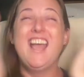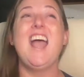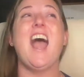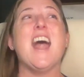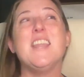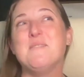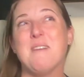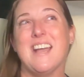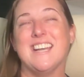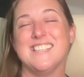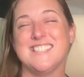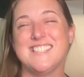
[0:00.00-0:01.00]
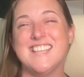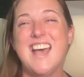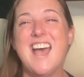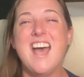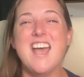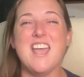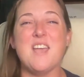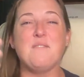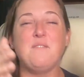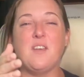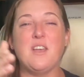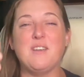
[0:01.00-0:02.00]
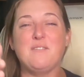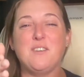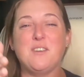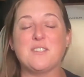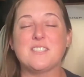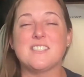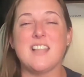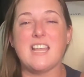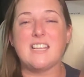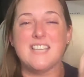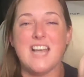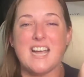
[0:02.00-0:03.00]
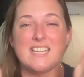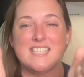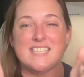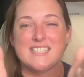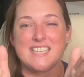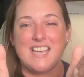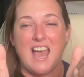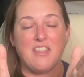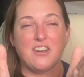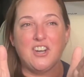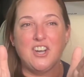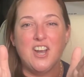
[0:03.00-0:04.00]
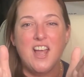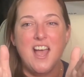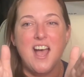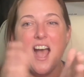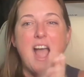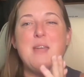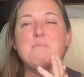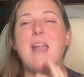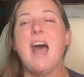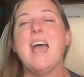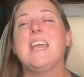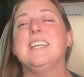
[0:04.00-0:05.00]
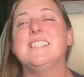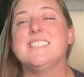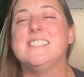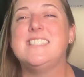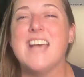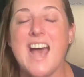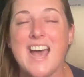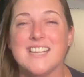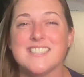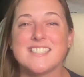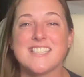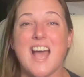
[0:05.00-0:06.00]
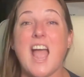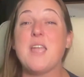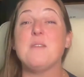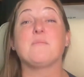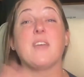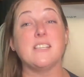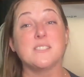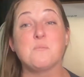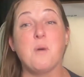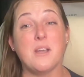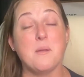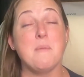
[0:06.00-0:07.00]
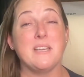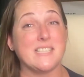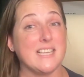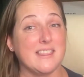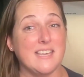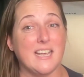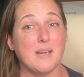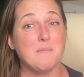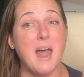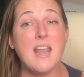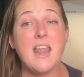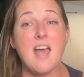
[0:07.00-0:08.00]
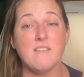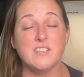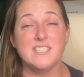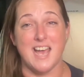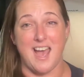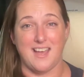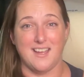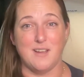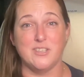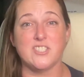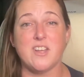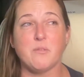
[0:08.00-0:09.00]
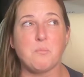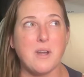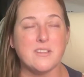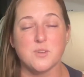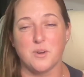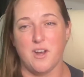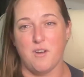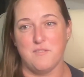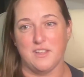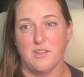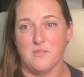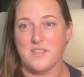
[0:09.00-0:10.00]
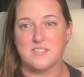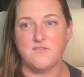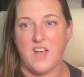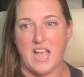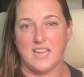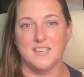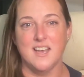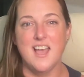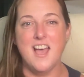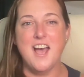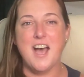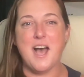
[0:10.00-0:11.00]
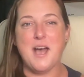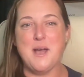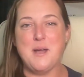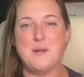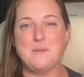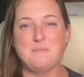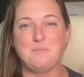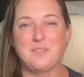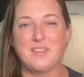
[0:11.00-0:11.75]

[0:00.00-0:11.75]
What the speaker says: anyways, if it's like tucked in together, I am not in debt. I am that's one amazing thing. I'm not heavy debt. I just have a predatory RV loan. That's fine. Um